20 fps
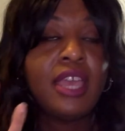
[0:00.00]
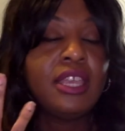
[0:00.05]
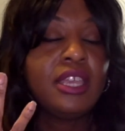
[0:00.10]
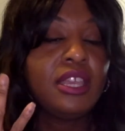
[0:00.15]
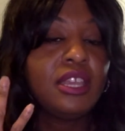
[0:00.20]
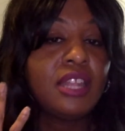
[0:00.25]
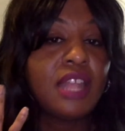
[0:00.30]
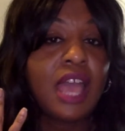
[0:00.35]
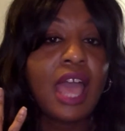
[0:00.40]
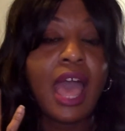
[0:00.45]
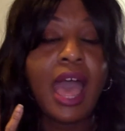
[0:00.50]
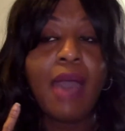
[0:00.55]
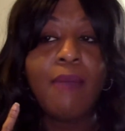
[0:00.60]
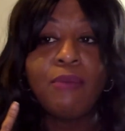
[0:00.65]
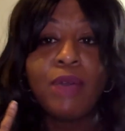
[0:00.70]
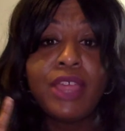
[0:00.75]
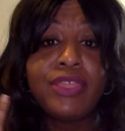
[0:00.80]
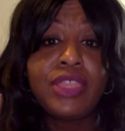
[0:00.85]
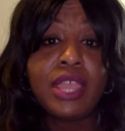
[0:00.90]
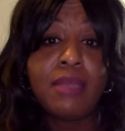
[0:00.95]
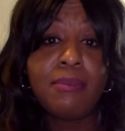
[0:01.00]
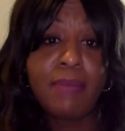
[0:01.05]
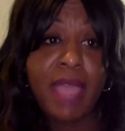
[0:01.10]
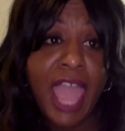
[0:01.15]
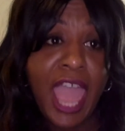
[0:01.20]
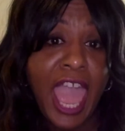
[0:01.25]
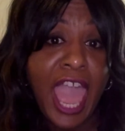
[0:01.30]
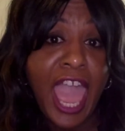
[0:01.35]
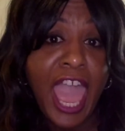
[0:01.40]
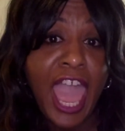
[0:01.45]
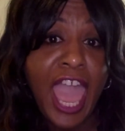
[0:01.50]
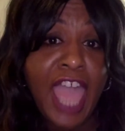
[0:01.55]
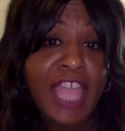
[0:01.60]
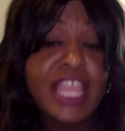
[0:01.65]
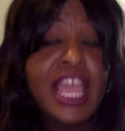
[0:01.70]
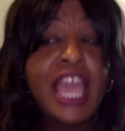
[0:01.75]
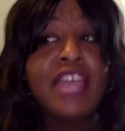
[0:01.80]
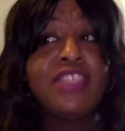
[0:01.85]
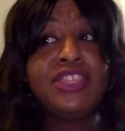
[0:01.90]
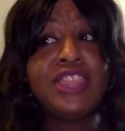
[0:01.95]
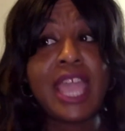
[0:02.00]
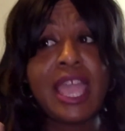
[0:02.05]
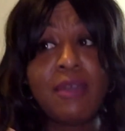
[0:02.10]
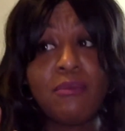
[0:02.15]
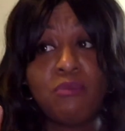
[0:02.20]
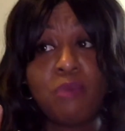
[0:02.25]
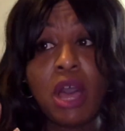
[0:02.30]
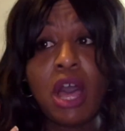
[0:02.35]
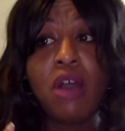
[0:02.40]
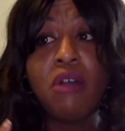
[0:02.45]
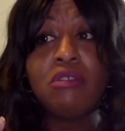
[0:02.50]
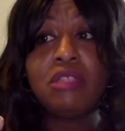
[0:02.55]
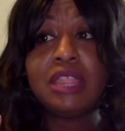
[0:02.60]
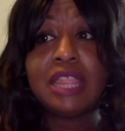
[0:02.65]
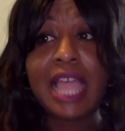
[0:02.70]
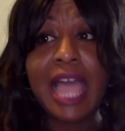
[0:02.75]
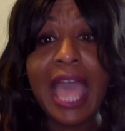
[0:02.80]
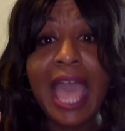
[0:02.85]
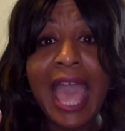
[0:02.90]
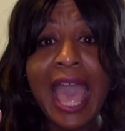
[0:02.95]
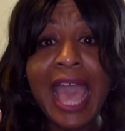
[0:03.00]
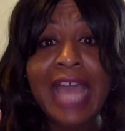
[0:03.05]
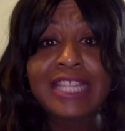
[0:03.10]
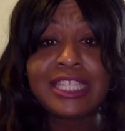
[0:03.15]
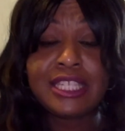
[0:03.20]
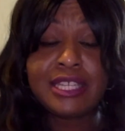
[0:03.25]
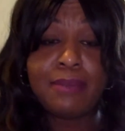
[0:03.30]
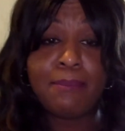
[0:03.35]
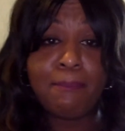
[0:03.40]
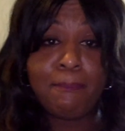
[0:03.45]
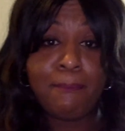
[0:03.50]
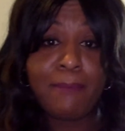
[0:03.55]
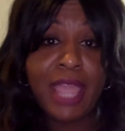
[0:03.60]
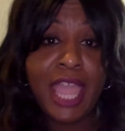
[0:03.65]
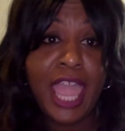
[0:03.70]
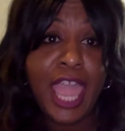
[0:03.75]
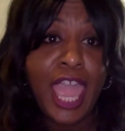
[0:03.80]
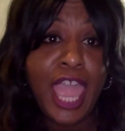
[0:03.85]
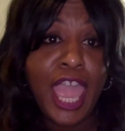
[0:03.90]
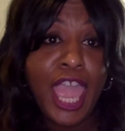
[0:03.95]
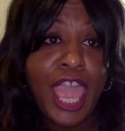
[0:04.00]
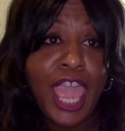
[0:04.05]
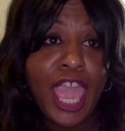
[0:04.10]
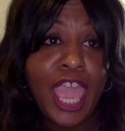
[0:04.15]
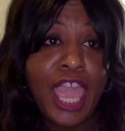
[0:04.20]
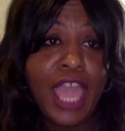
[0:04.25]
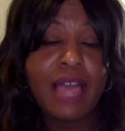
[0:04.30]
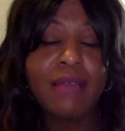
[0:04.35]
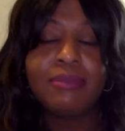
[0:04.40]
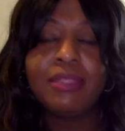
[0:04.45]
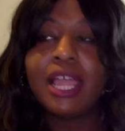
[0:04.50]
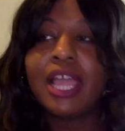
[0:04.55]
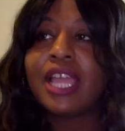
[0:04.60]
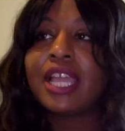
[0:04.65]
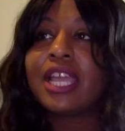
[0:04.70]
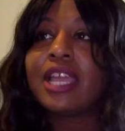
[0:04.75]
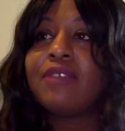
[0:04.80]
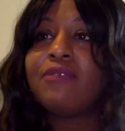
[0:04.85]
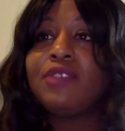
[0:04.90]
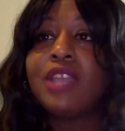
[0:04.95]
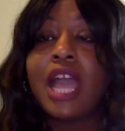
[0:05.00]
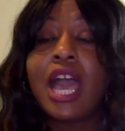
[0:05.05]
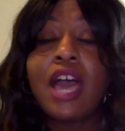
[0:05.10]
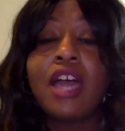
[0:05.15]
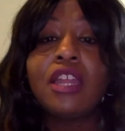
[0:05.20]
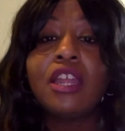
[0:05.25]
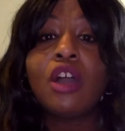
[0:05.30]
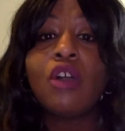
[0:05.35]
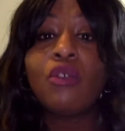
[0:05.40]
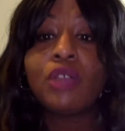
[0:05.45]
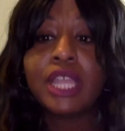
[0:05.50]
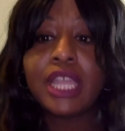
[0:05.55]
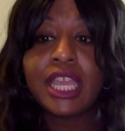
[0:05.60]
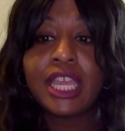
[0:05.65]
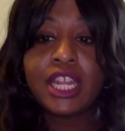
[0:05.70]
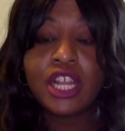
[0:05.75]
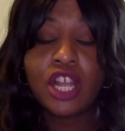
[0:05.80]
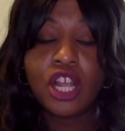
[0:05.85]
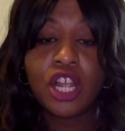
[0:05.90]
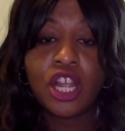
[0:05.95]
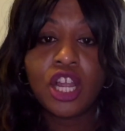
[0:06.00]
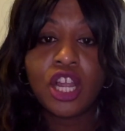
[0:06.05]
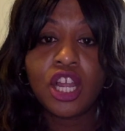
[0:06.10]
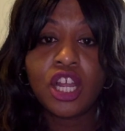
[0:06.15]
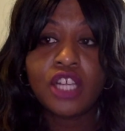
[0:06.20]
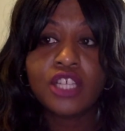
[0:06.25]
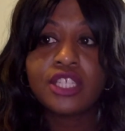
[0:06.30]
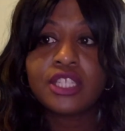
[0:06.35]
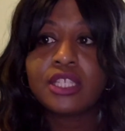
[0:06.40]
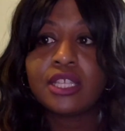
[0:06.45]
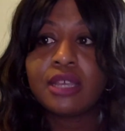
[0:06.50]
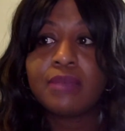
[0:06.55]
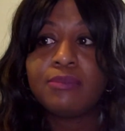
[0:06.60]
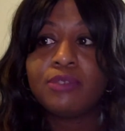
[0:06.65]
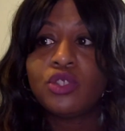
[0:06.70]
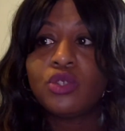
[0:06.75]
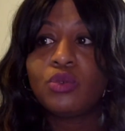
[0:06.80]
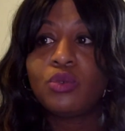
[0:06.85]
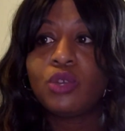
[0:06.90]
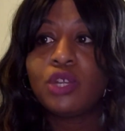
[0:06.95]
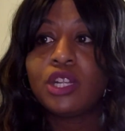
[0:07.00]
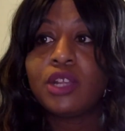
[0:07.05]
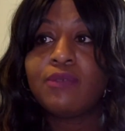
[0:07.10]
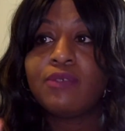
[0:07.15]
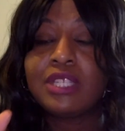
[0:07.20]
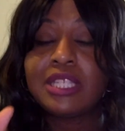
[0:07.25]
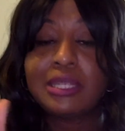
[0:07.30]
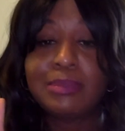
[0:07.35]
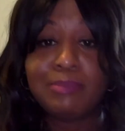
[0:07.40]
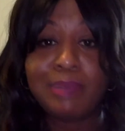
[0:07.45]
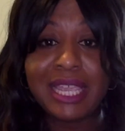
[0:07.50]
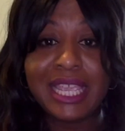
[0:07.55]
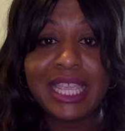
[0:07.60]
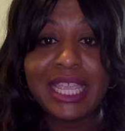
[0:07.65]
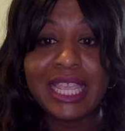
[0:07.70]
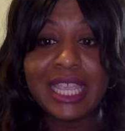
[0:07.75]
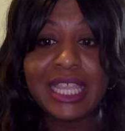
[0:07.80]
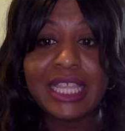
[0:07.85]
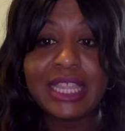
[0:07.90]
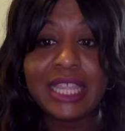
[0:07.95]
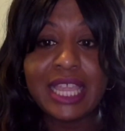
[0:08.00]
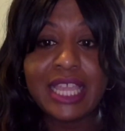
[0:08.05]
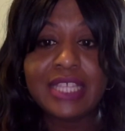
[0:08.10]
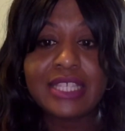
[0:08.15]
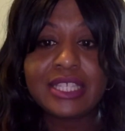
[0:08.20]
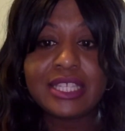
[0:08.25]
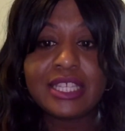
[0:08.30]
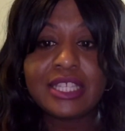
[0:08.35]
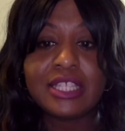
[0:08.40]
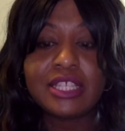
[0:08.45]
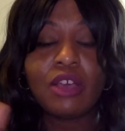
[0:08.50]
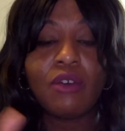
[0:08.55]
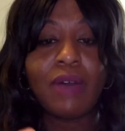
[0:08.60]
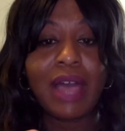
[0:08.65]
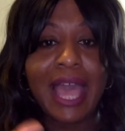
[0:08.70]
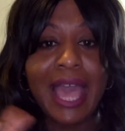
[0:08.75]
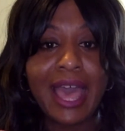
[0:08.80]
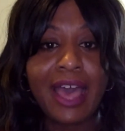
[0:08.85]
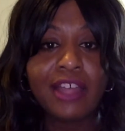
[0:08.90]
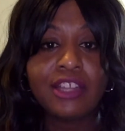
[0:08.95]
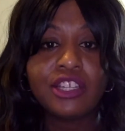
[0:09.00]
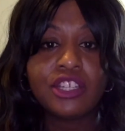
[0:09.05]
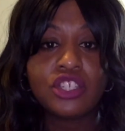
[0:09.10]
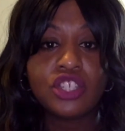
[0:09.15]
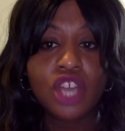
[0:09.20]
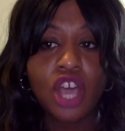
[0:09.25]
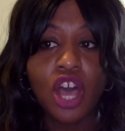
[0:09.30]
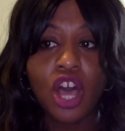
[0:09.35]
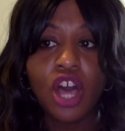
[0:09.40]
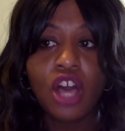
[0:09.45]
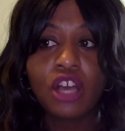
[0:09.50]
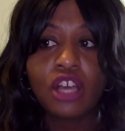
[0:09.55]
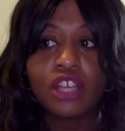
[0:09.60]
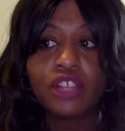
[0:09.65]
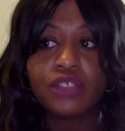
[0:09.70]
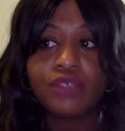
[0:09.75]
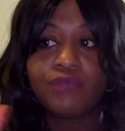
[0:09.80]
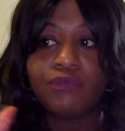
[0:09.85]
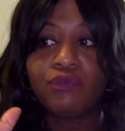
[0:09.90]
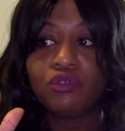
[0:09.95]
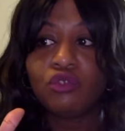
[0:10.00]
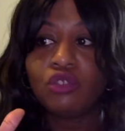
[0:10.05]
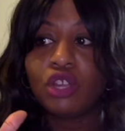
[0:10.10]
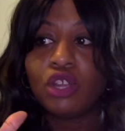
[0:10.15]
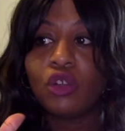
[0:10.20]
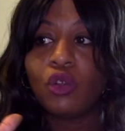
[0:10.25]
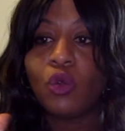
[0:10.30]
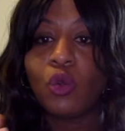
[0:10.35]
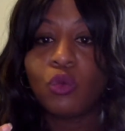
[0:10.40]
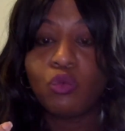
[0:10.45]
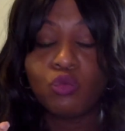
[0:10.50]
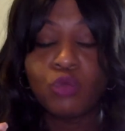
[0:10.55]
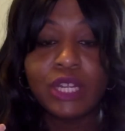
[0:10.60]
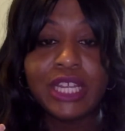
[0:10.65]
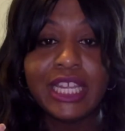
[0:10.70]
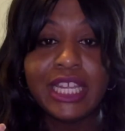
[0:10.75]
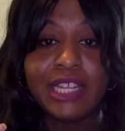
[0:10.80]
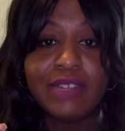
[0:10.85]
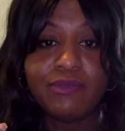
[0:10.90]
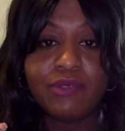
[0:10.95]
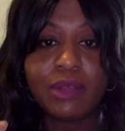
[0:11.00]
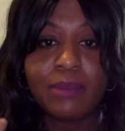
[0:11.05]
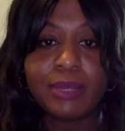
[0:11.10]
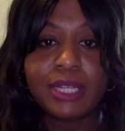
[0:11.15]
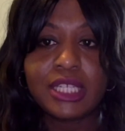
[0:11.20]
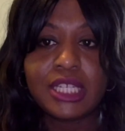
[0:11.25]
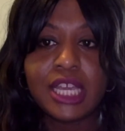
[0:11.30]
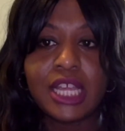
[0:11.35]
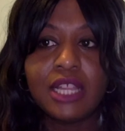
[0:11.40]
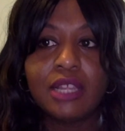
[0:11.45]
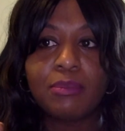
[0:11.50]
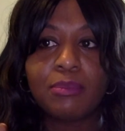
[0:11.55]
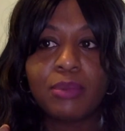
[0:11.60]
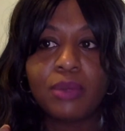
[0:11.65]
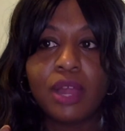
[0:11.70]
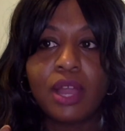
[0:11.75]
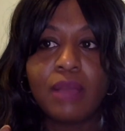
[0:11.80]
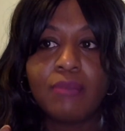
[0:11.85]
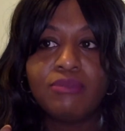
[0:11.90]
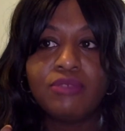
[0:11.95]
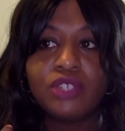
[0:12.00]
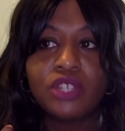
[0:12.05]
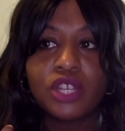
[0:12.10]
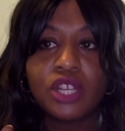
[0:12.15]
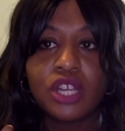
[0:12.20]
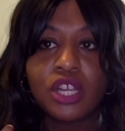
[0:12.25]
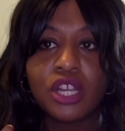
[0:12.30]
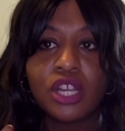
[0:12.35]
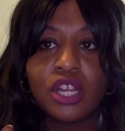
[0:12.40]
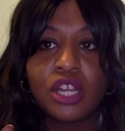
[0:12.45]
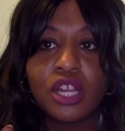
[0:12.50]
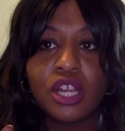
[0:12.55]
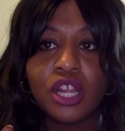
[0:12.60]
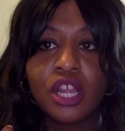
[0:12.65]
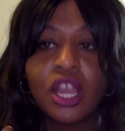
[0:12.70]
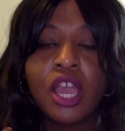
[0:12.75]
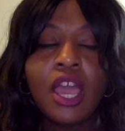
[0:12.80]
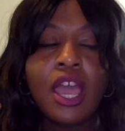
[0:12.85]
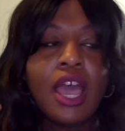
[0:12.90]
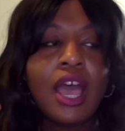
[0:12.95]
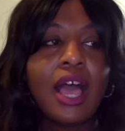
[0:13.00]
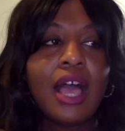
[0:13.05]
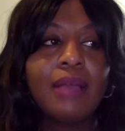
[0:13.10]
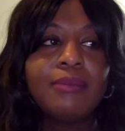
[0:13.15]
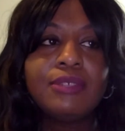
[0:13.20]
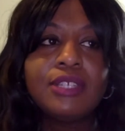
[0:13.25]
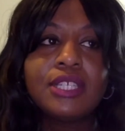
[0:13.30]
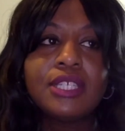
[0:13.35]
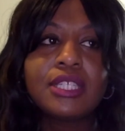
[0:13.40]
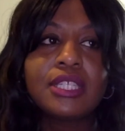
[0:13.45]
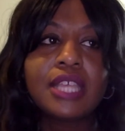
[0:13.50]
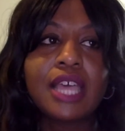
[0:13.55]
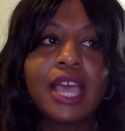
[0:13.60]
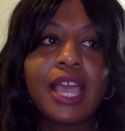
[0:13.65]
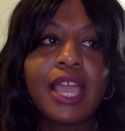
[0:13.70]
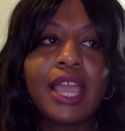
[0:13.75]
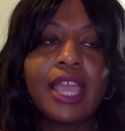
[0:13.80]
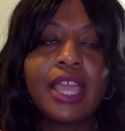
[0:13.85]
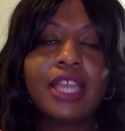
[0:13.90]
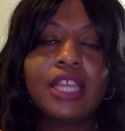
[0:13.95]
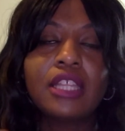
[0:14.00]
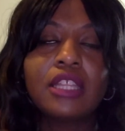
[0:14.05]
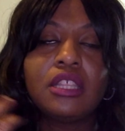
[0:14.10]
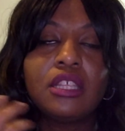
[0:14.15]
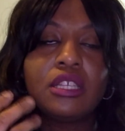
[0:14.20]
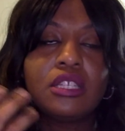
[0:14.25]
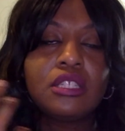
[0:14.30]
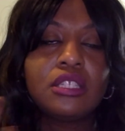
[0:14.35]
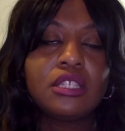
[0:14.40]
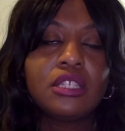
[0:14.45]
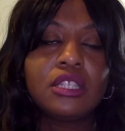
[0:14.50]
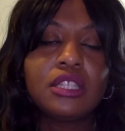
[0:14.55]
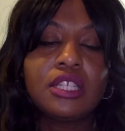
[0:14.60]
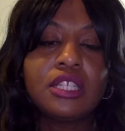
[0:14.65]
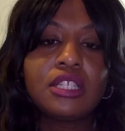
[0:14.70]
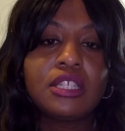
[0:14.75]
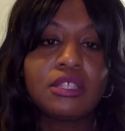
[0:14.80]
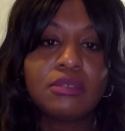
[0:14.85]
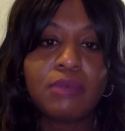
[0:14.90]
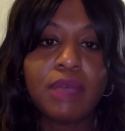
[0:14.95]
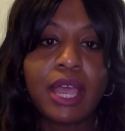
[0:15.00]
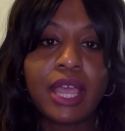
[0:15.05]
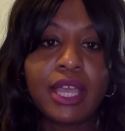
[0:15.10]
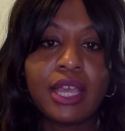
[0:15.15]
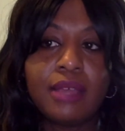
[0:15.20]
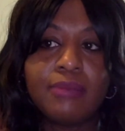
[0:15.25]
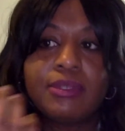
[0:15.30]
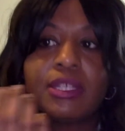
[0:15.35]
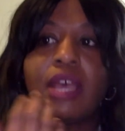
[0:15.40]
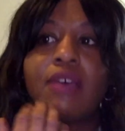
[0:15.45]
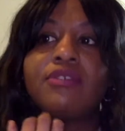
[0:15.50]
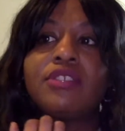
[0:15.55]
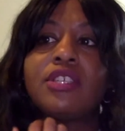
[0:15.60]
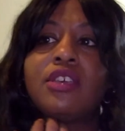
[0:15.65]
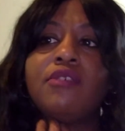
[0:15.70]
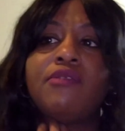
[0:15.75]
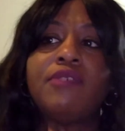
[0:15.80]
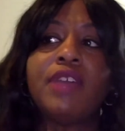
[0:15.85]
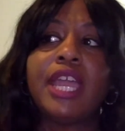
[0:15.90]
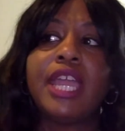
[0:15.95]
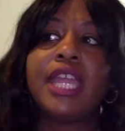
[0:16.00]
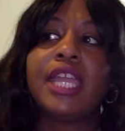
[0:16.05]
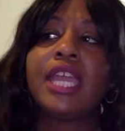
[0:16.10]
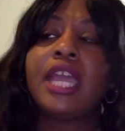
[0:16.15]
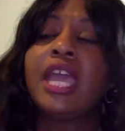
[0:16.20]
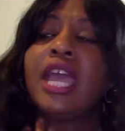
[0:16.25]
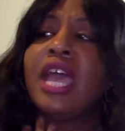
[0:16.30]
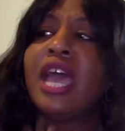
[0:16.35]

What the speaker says: You know, I'm with the man that won't lie to me. I'm like, if y'all don't get her some sort of speaking lessons on how to talk or read from a teleprompter, I'm just like, this is why it comes off so fake.